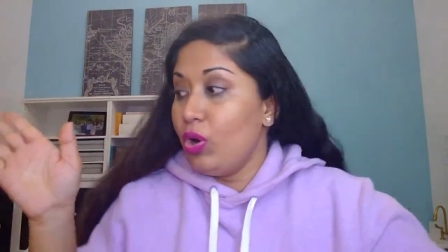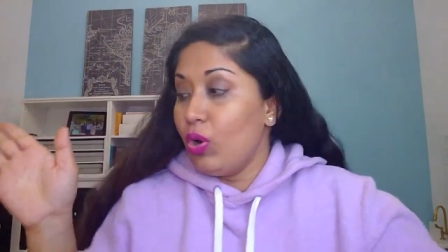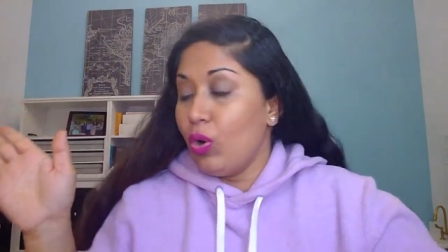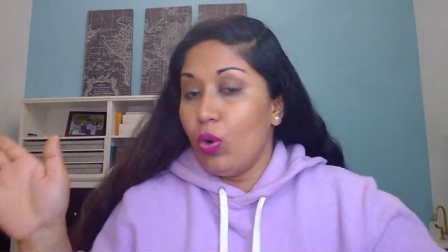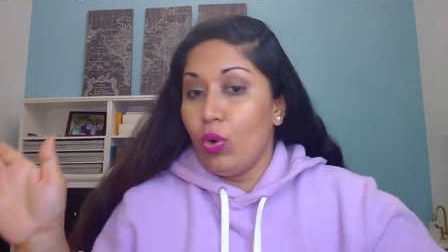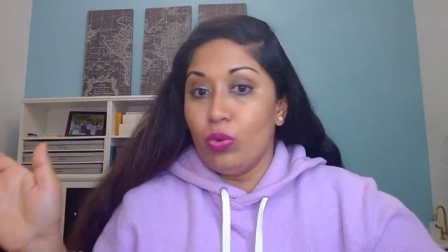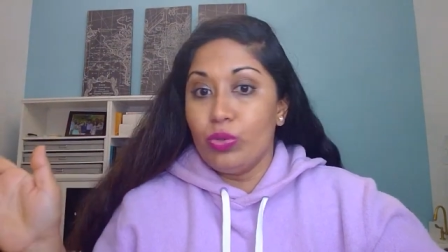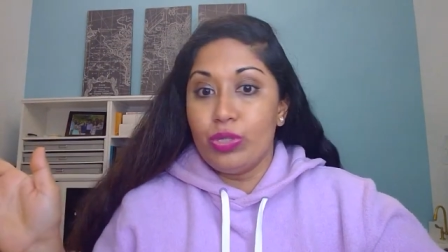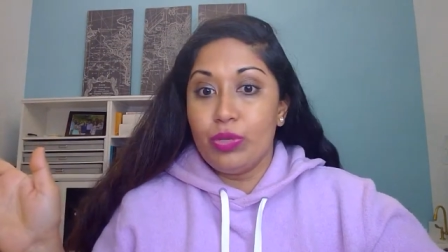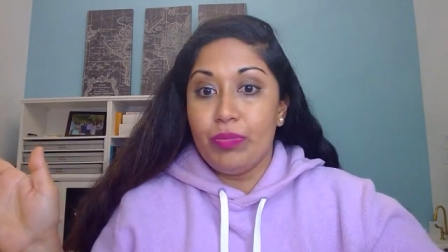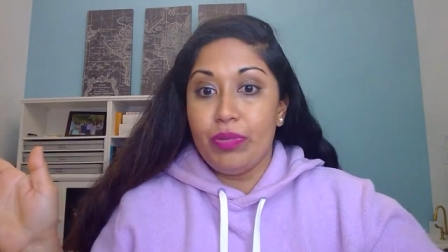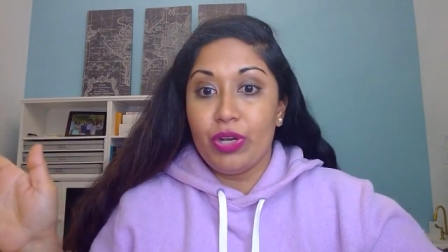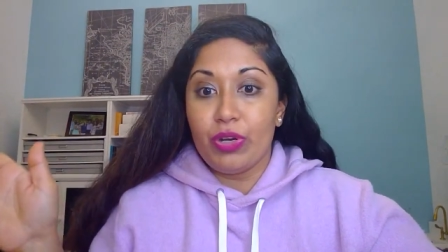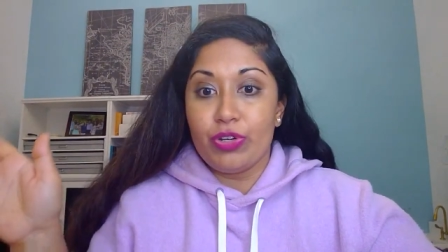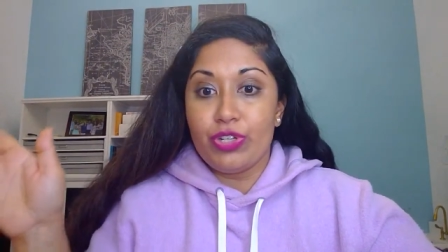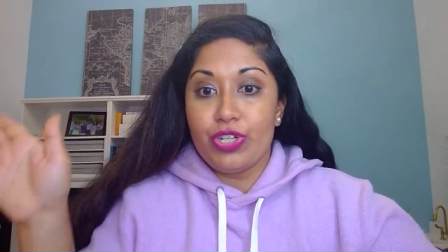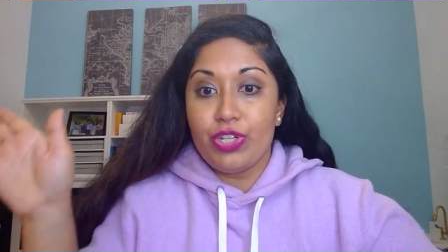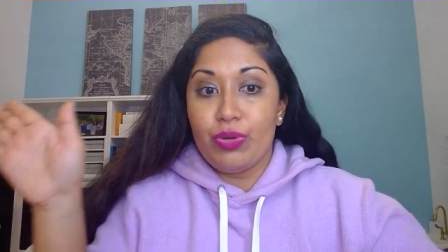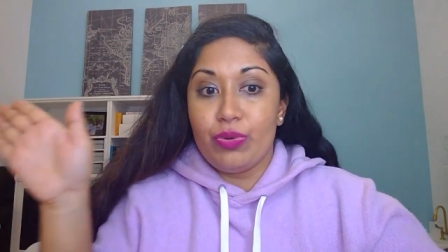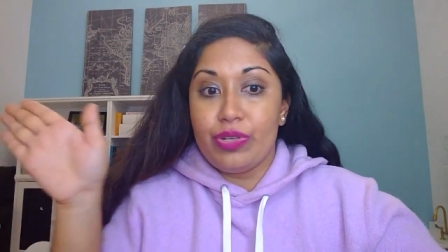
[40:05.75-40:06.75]
hold the mirror
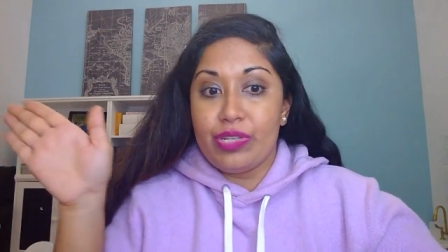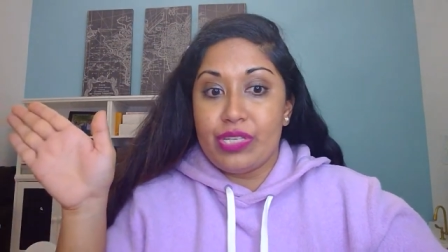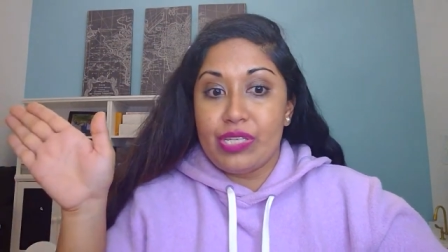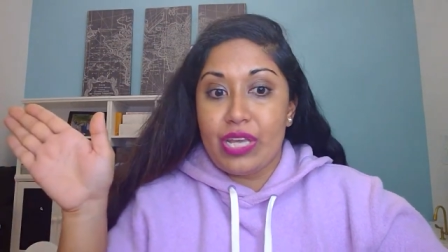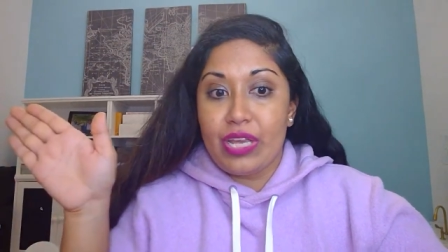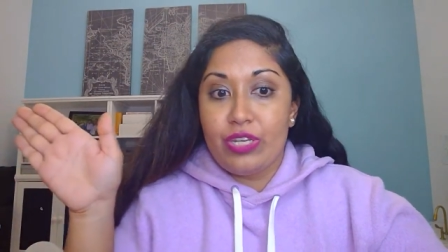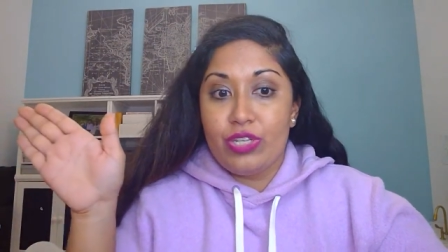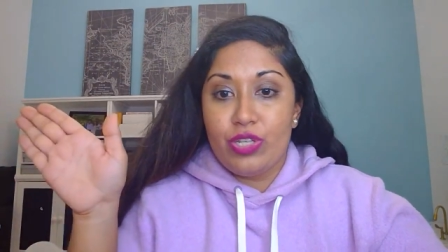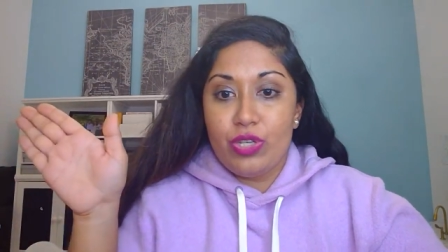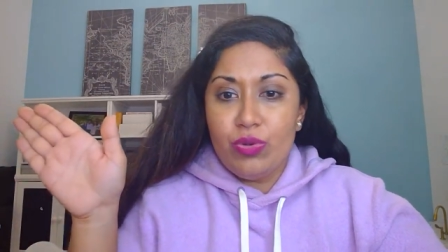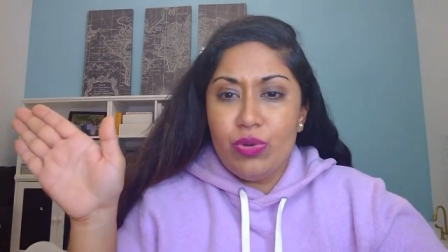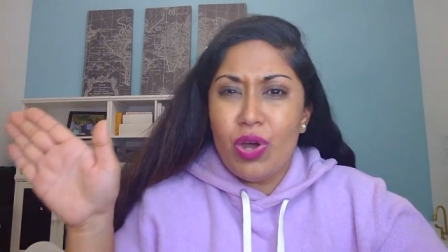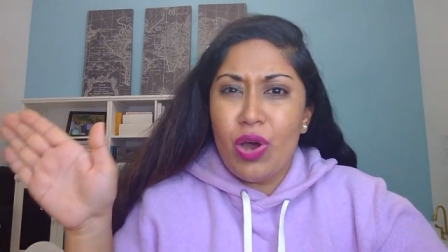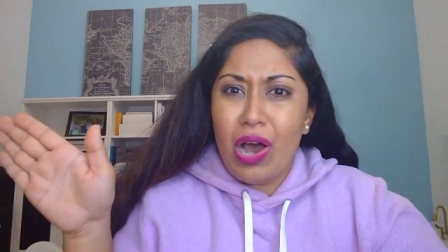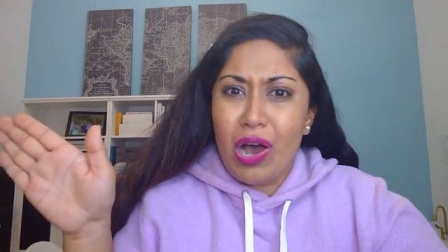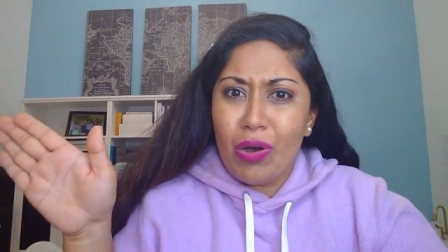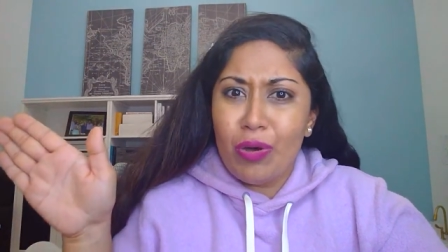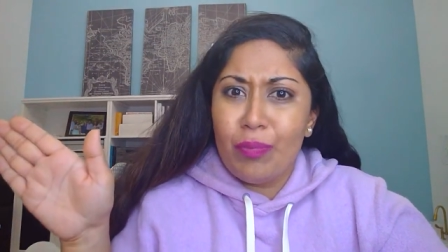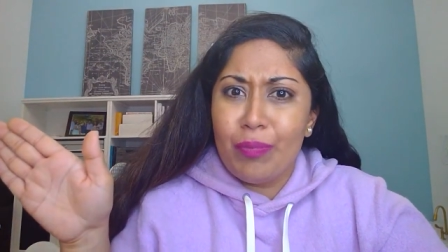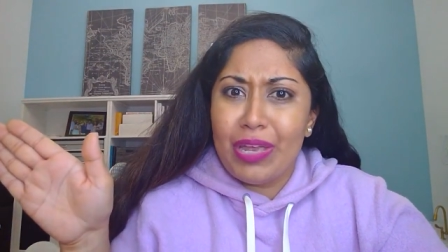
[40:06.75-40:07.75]
to you and say, do you
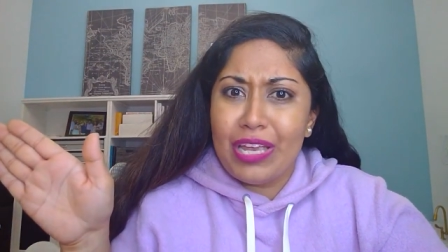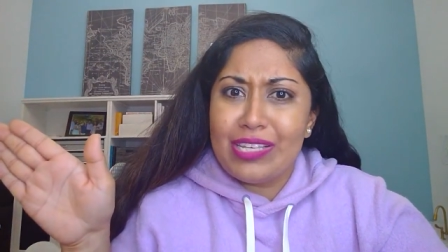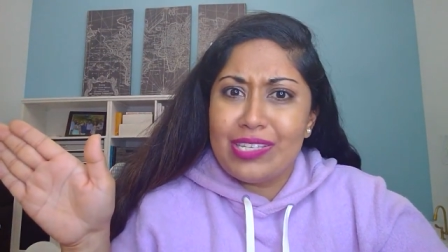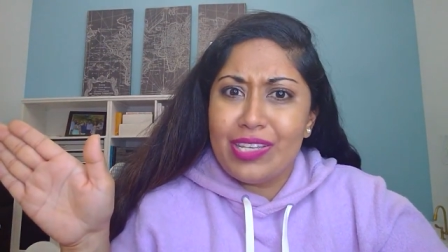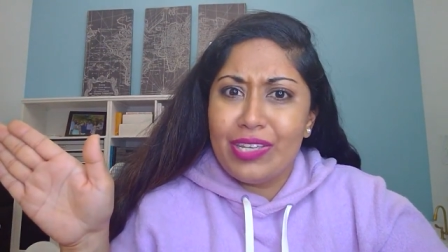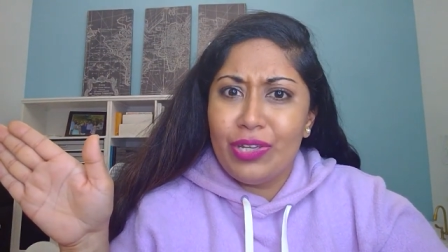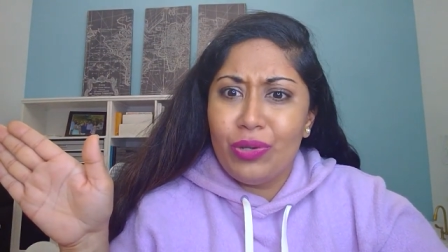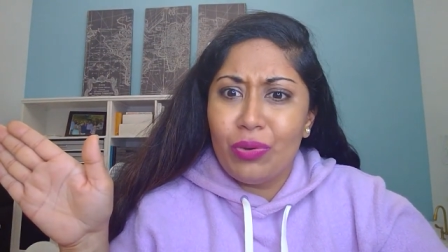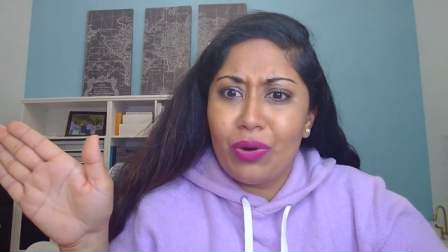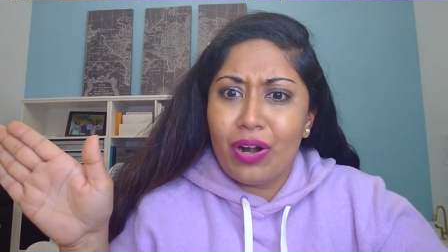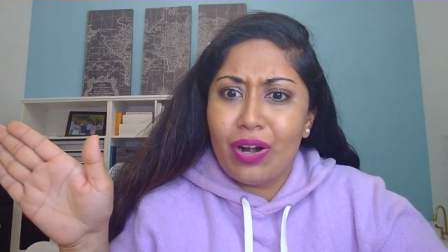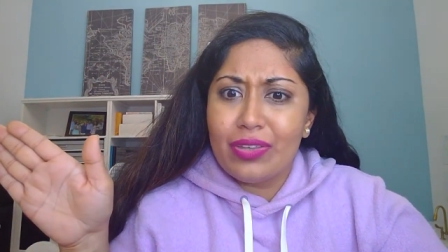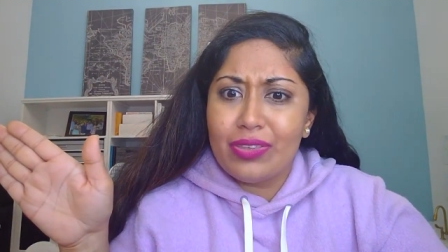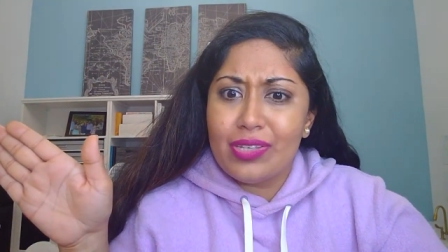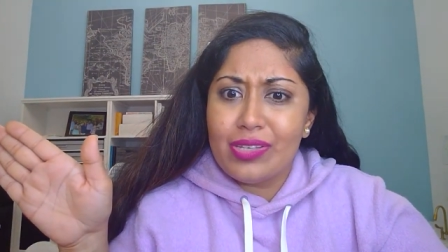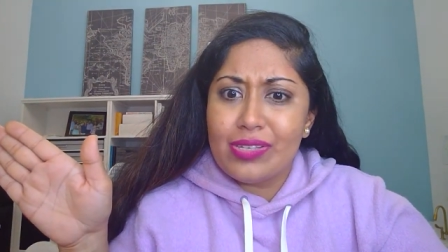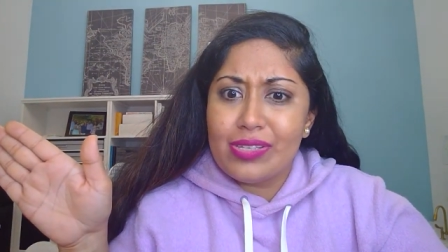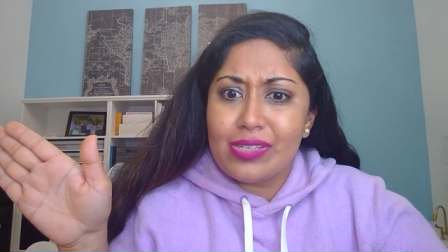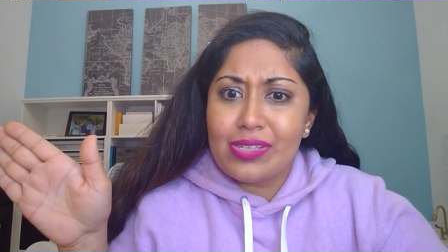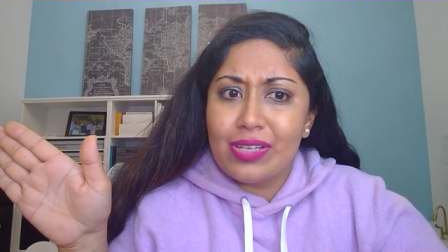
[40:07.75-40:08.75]
know how amazing you are at
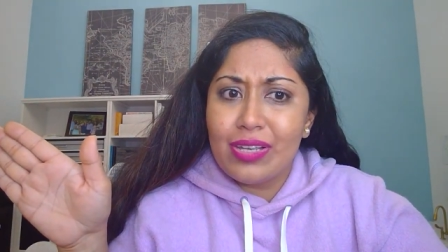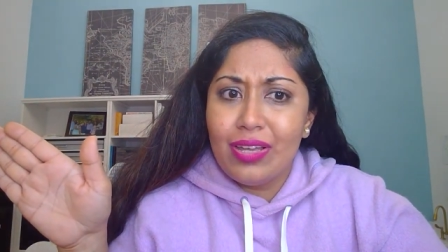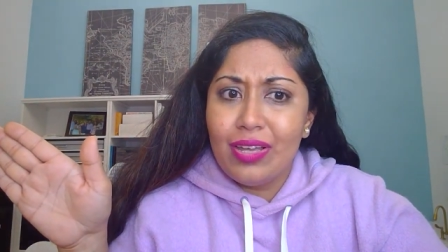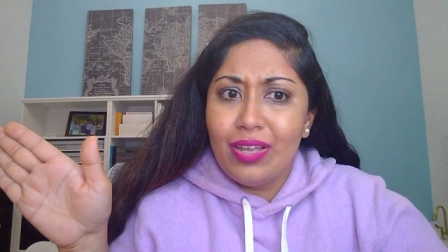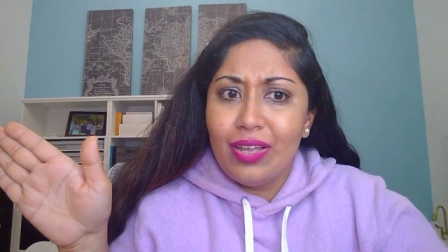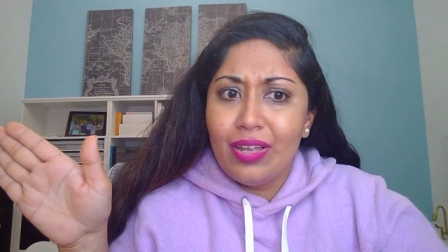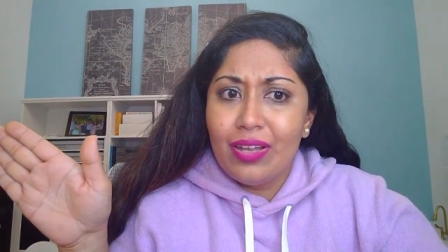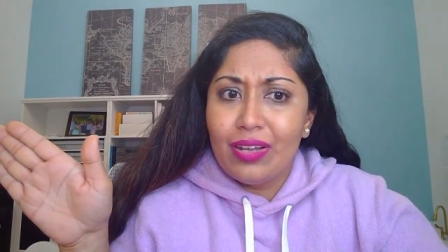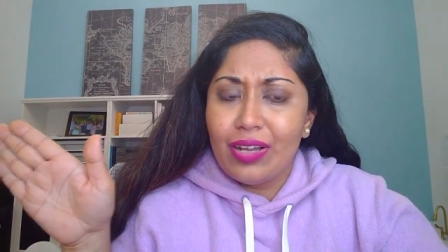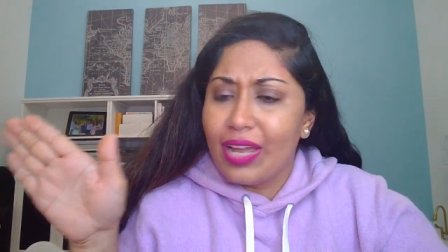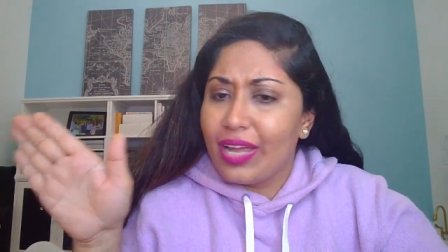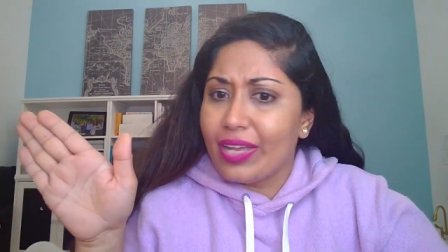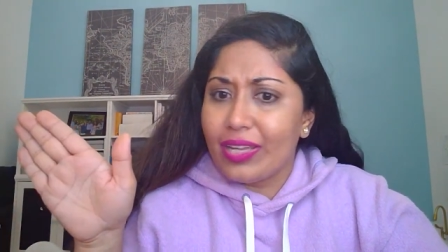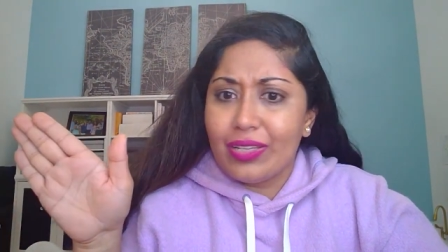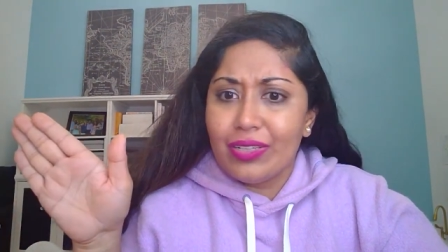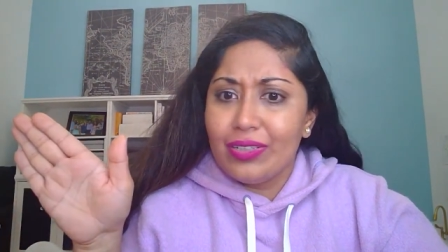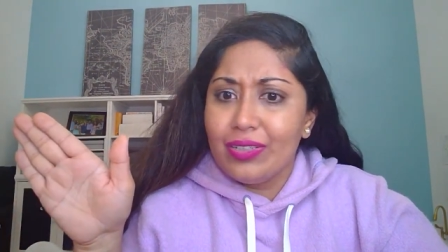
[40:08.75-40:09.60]
this? Like,